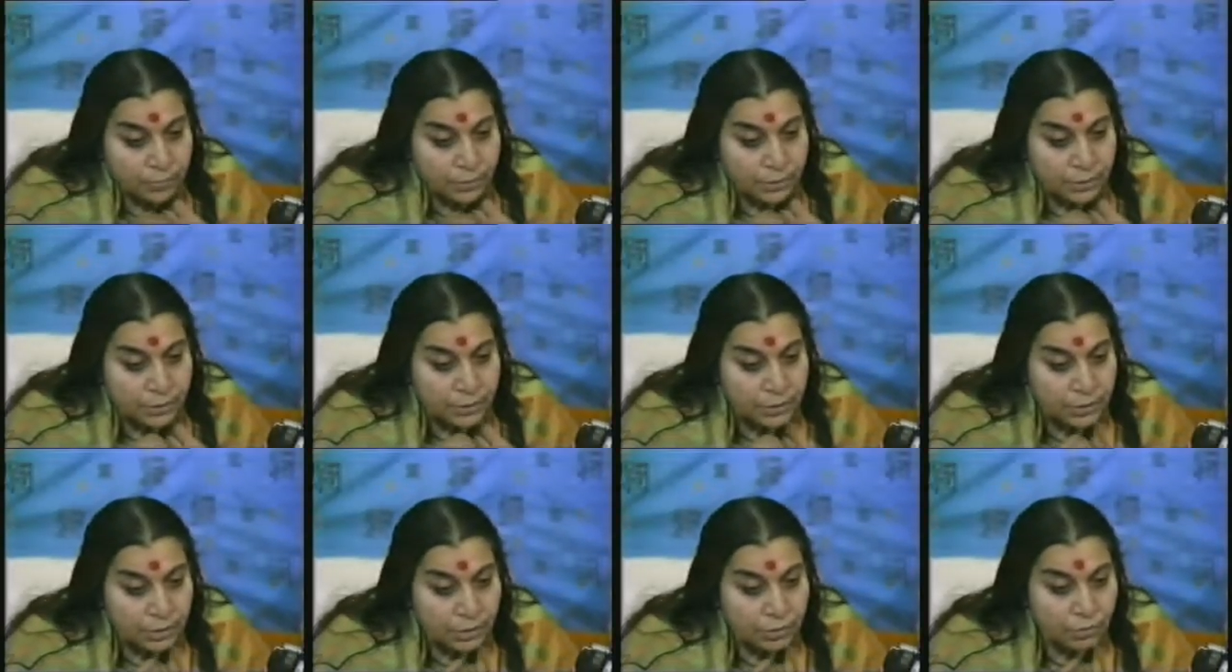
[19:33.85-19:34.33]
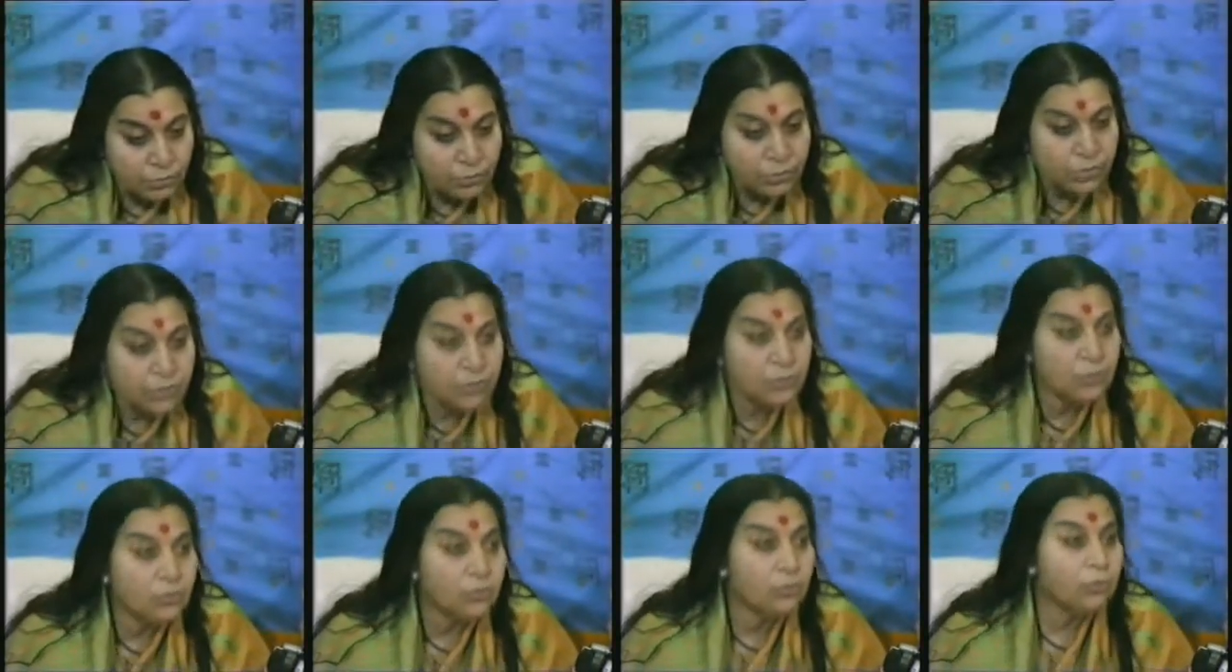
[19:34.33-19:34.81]

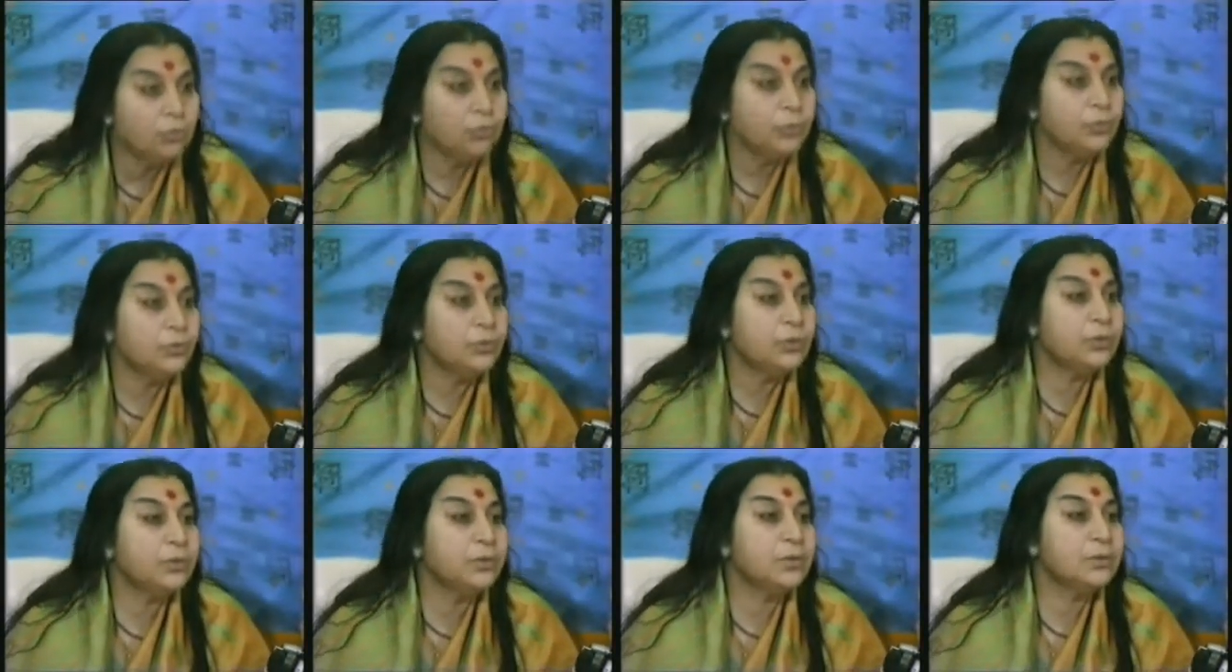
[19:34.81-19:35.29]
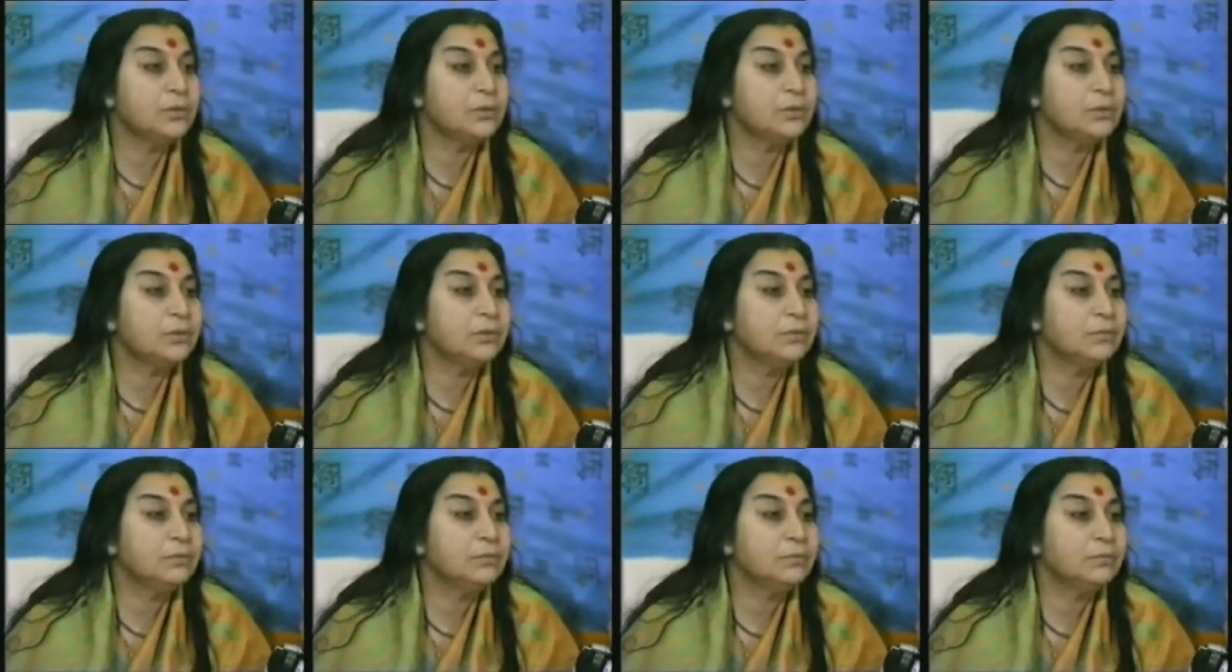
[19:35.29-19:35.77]
institutions, no
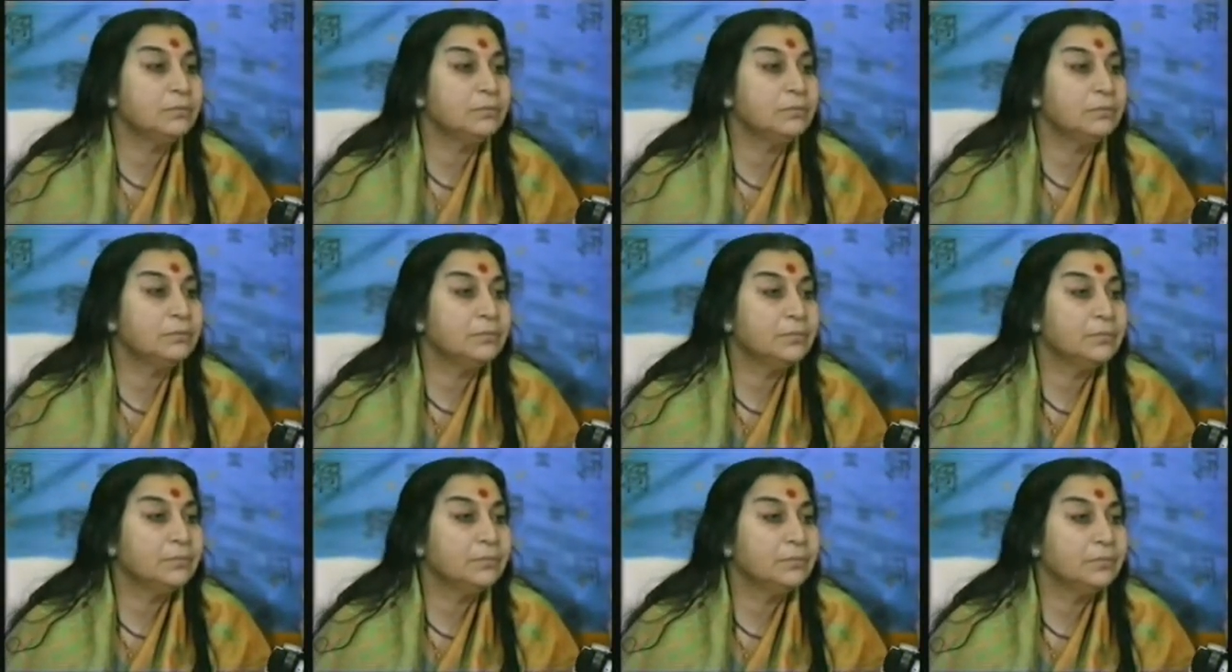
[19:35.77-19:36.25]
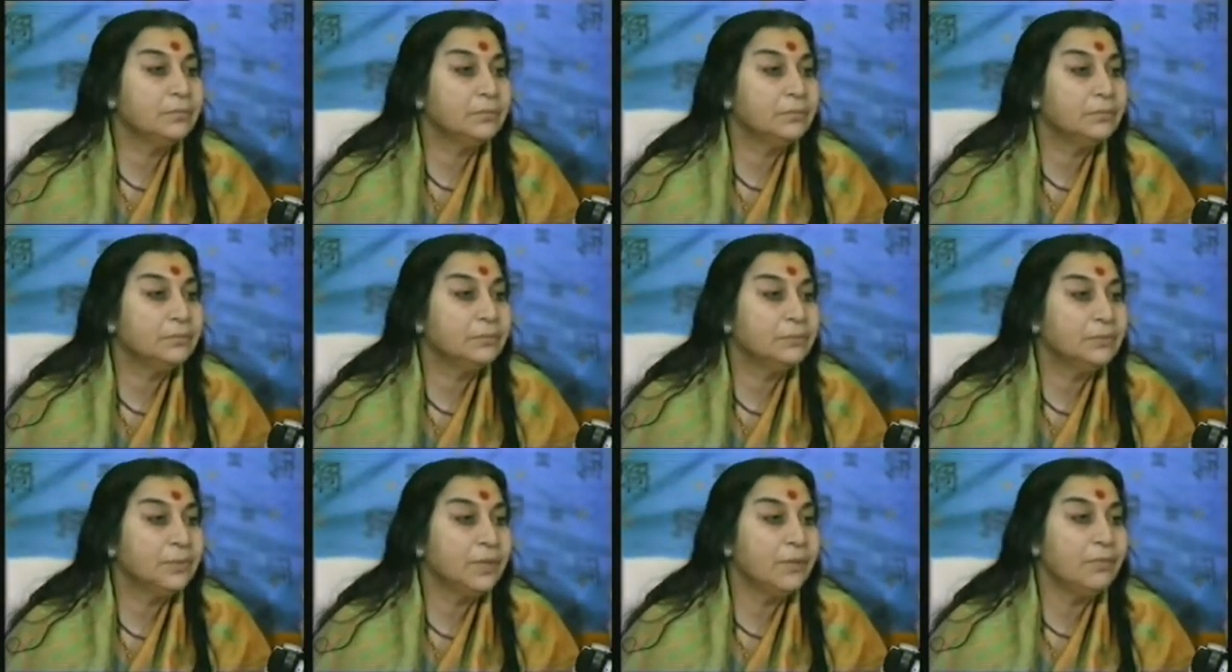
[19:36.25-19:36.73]
positions.
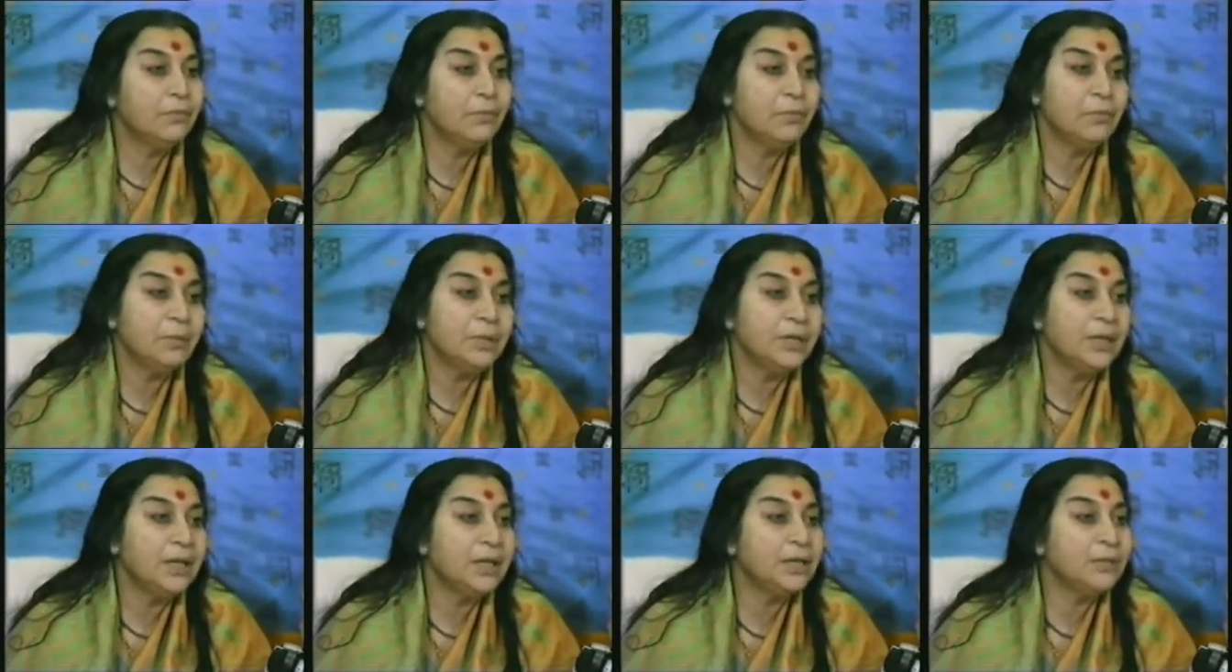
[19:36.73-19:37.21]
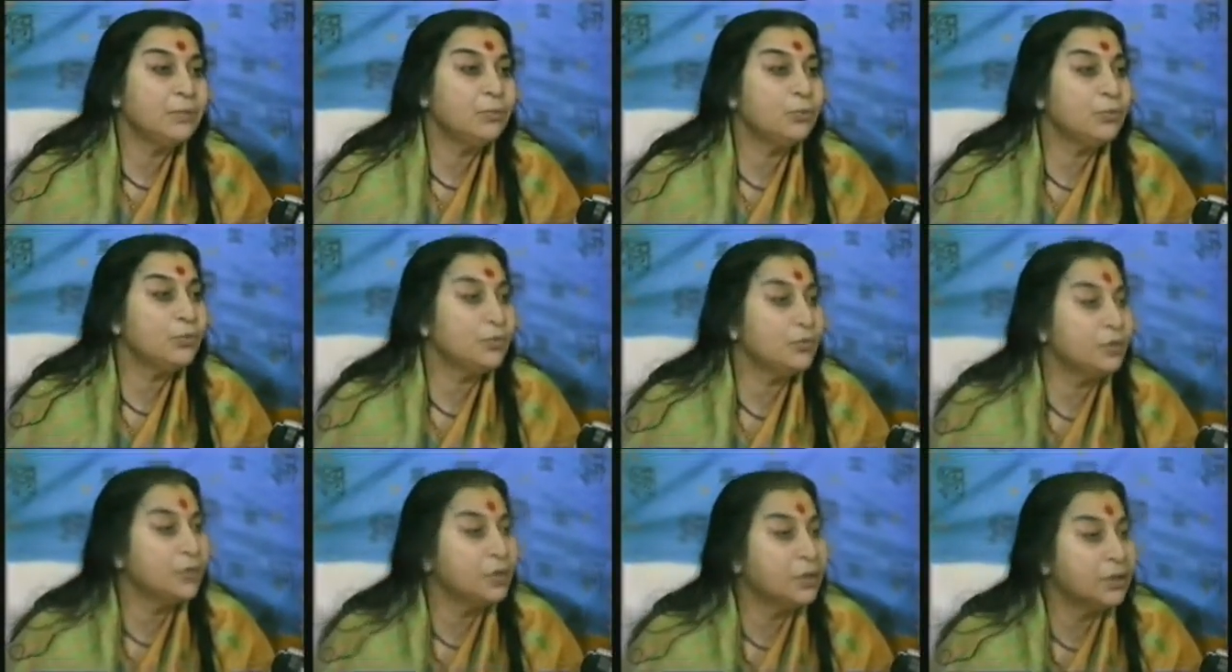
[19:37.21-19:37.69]
Everybody has
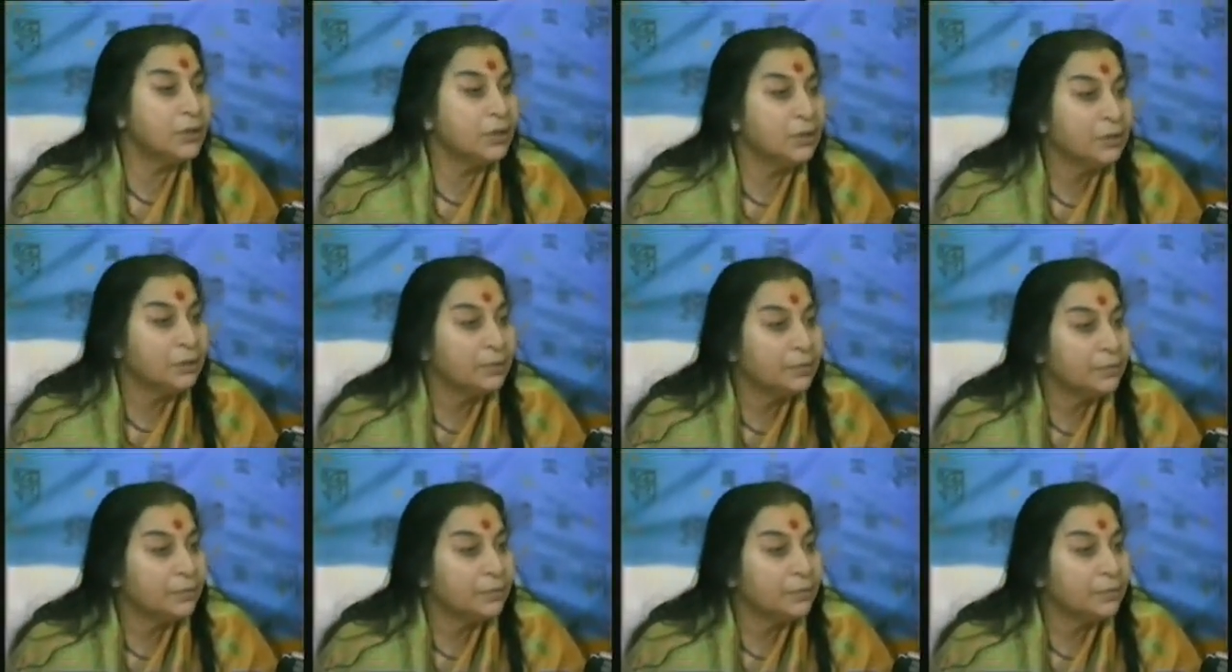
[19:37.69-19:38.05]
position.